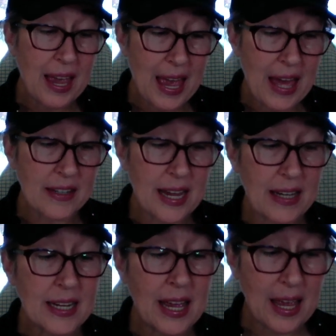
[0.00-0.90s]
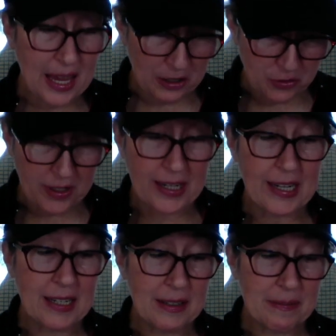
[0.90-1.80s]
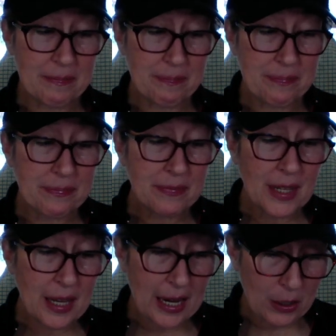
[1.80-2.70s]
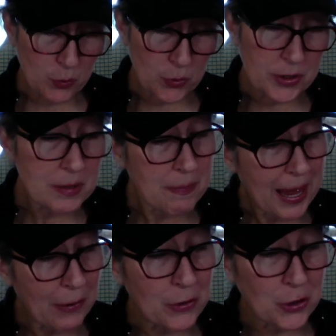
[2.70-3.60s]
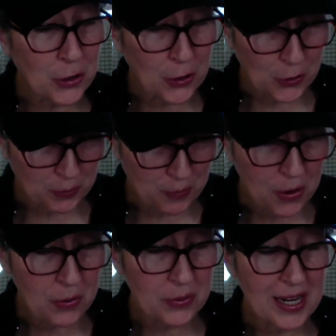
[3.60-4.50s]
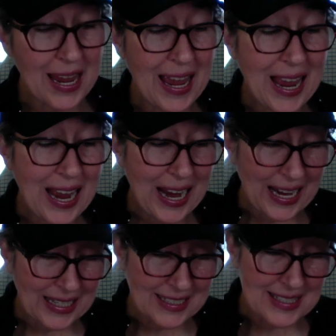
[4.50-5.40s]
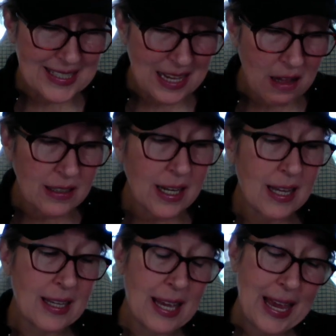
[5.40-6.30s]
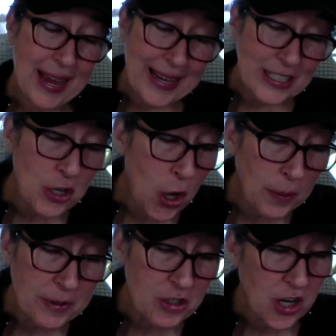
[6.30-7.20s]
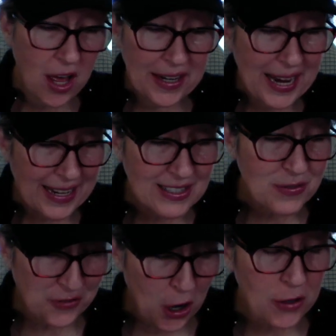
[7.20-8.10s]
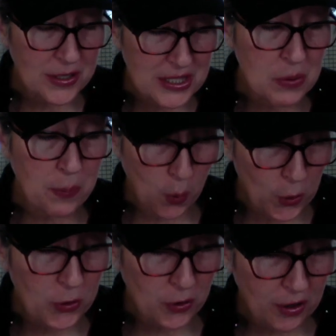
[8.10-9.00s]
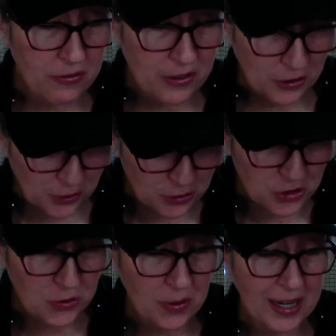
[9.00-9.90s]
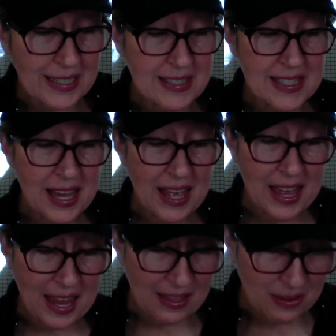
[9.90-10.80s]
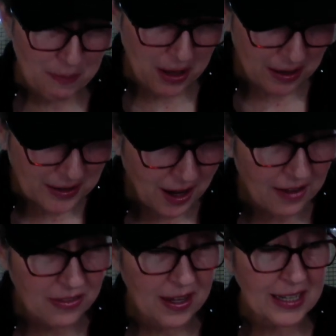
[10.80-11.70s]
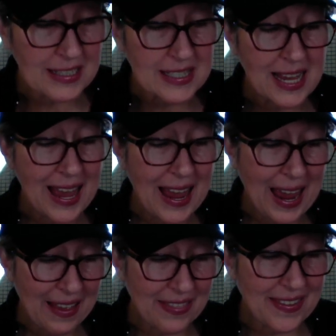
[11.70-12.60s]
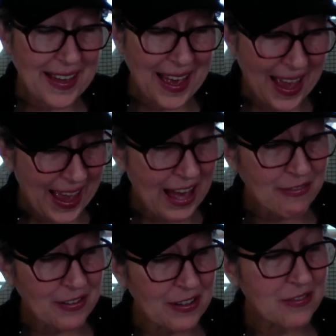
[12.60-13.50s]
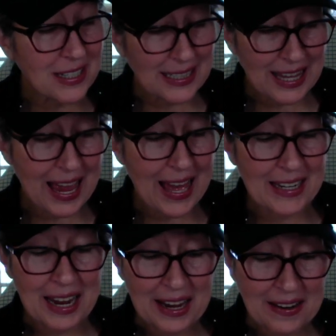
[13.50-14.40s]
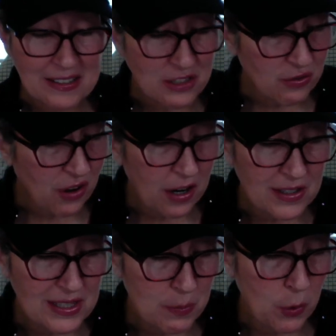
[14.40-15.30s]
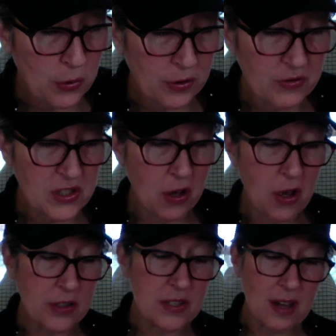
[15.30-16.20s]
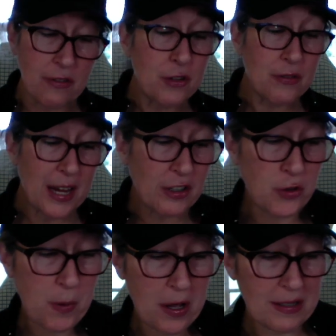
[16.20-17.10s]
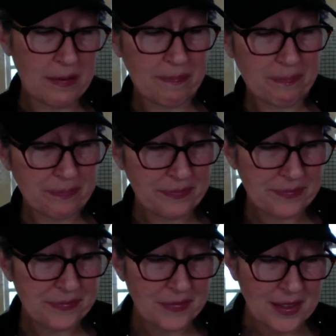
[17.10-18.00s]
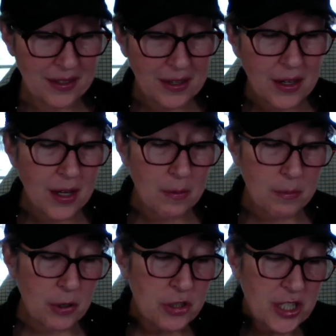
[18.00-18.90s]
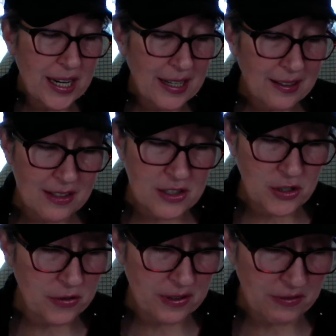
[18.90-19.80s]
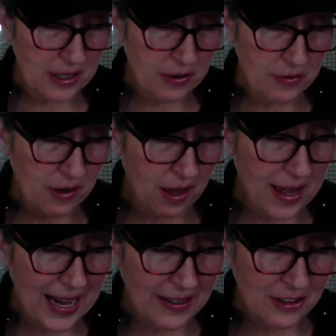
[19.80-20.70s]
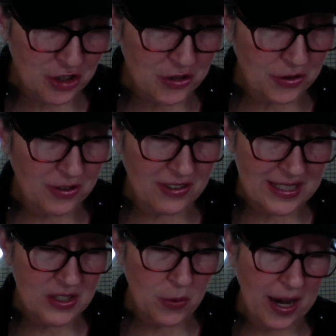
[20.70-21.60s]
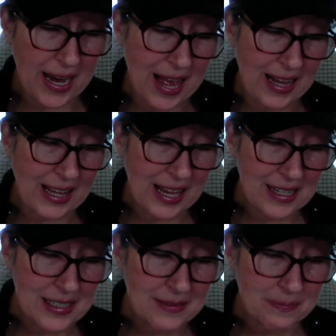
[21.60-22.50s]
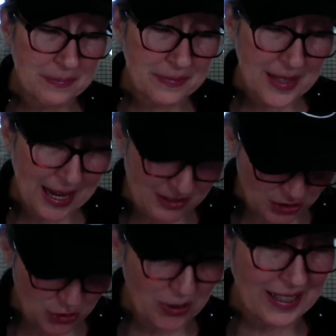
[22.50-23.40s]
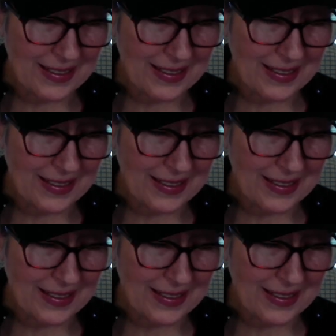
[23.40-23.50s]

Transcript: and at Edrei, and ruled in Mount Hermon and in Salca and in all Bashan as far as the border of the Gershurites and the Maakathites and the half of Gilead as far as the border of Sihon, sovereign of Heshbon. Moshe, the servant of Yehovah, and the children of Israel had stricken